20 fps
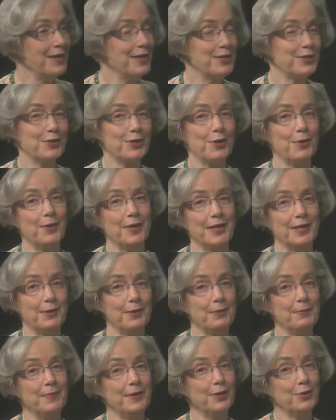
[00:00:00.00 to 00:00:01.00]
So
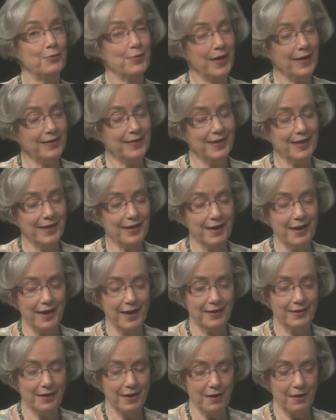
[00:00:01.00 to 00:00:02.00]
it'll be a great thing,
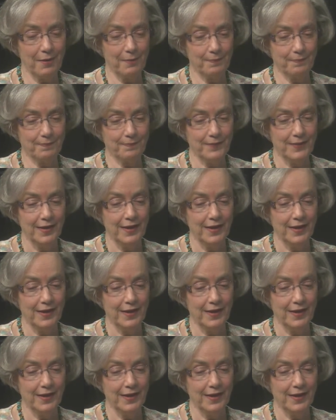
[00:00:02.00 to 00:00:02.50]
and um,